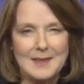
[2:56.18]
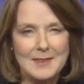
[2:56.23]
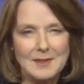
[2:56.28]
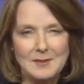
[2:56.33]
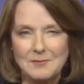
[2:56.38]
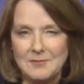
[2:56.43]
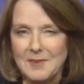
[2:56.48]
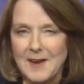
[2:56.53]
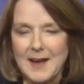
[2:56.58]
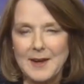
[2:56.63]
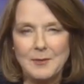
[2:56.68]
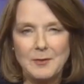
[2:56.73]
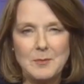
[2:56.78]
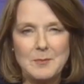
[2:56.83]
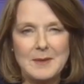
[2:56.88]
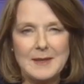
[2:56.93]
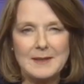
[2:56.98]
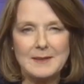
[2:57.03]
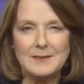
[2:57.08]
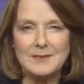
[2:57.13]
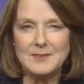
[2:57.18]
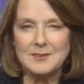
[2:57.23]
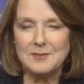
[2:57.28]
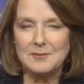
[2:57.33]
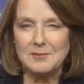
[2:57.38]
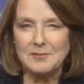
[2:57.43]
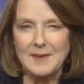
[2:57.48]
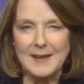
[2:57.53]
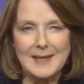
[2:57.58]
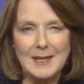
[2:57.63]
the environment,
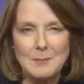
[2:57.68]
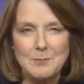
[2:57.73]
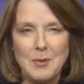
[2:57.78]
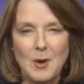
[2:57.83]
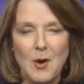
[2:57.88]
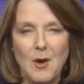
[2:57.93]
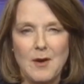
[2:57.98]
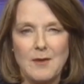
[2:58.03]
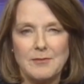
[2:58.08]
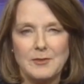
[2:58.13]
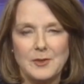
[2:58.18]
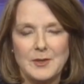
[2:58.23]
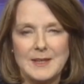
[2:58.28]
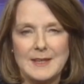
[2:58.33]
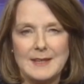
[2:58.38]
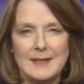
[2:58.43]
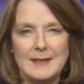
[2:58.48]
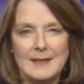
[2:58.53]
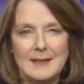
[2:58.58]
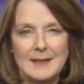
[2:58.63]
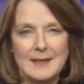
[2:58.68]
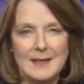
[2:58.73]
fighting poverty,